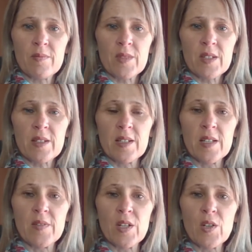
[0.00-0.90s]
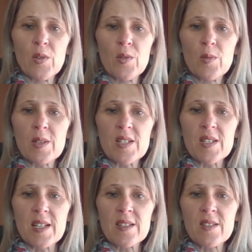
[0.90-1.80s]
leaving you with a
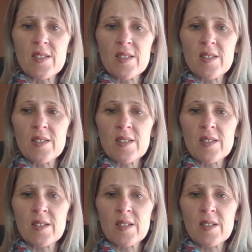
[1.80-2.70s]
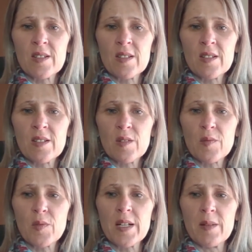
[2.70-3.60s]
sense of
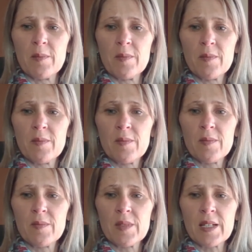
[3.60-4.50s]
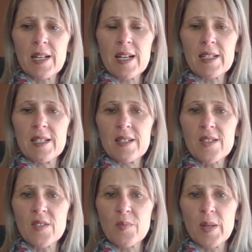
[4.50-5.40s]
freedom and lightness
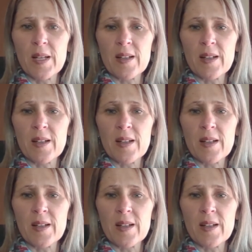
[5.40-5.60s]
of being.